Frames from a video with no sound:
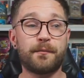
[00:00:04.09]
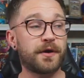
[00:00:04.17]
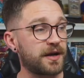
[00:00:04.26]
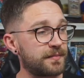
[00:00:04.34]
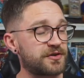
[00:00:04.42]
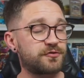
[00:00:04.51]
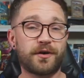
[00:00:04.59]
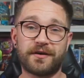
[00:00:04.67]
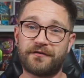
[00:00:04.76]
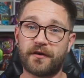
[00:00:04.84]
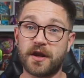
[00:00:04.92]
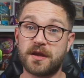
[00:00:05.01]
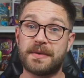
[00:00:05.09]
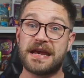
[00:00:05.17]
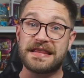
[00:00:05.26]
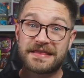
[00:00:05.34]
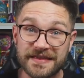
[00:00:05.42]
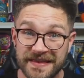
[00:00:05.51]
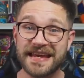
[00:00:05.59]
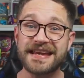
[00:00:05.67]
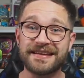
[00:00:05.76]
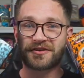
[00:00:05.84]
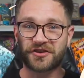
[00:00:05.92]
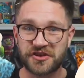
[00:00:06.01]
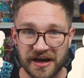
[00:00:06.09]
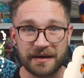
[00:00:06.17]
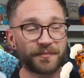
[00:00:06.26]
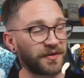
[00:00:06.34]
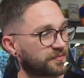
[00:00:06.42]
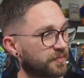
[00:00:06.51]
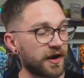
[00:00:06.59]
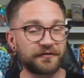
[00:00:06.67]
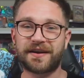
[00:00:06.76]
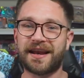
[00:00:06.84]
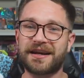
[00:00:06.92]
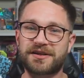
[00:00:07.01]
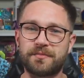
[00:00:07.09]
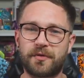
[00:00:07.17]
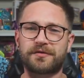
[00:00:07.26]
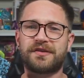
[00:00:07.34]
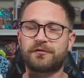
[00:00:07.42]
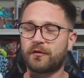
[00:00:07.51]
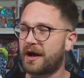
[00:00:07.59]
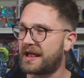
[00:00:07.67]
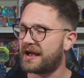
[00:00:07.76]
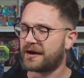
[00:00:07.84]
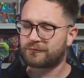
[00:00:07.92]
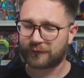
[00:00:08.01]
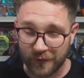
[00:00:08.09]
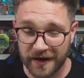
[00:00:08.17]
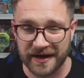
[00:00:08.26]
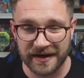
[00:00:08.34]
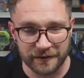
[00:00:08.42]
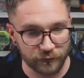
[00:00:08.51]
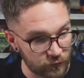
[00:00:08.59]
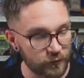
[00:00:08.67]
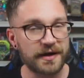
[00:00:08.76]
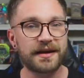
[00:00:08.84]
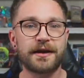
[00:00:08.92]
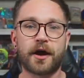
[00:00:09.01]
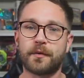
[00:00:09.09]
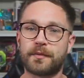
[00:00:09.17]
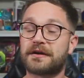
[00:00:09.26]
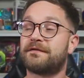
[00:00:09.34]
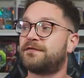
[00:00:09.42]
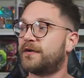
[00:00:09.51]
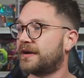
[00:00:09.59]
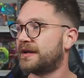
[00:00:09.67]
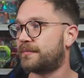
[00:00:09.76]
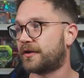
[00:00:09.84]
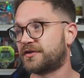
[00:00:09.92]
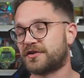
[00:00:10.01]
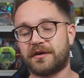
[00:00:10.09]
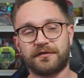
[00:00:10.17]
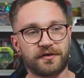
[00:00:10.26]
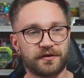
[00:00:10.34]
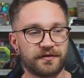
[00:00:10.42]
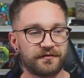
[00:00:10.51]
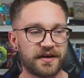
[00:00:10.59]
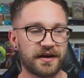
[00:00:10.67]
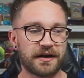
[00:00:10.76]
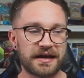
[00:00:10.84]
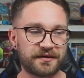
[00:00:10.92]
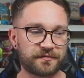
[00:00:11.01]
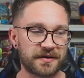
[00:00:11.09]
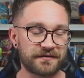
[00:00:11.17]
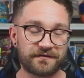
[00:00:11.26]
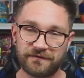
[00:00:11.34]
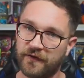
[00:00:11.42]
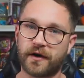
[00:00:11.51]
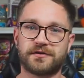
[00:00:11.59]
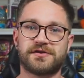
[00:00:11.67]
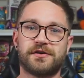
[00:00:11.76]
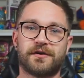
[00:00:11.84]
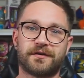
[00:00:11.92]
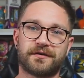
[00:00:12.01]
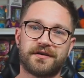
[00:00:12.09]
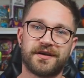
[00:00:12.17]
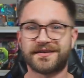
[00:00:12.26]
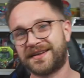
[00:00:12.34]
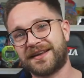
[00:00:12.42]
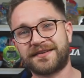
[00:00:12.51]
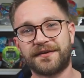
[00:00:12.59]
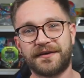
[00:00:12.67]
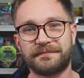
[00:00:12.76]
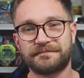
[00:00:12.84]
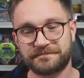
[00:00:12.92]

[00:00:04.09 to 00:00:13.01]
And we're going to be trying to find them in these Champions Path Collection boxes right here. I really, really hope we can finally pull a Charizard on the video. It's been far too long. So let's do it.